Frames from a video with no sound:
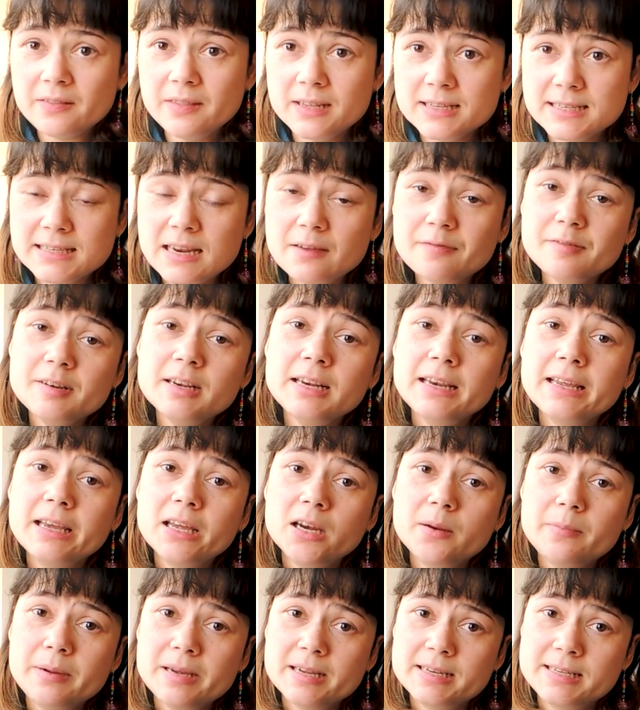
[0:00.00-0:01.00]
There's definitely
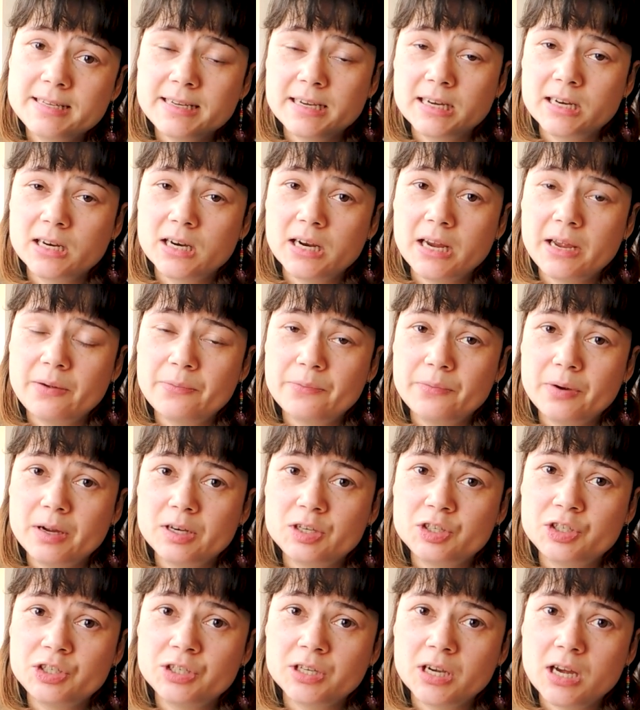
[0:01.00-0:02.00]
going to be a tier in
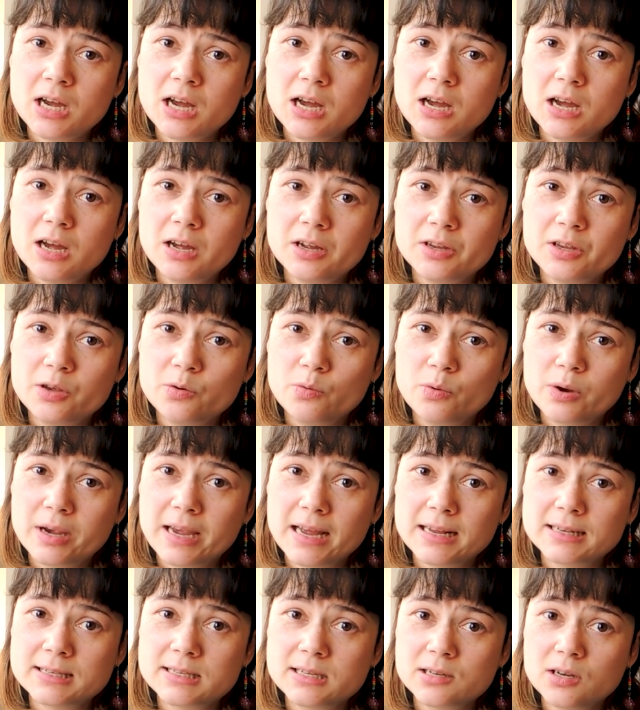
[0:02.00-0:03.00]
which uh, you will
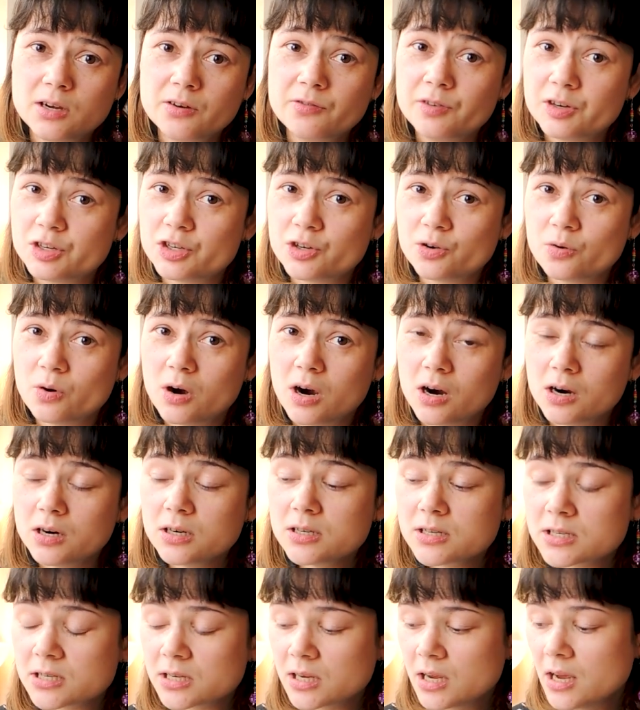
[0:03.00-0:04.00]
get original
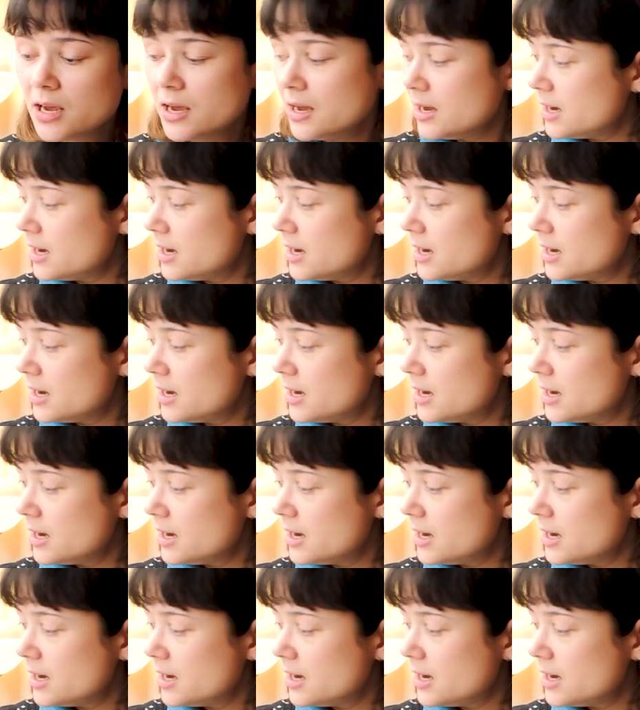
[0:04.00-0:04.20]
art.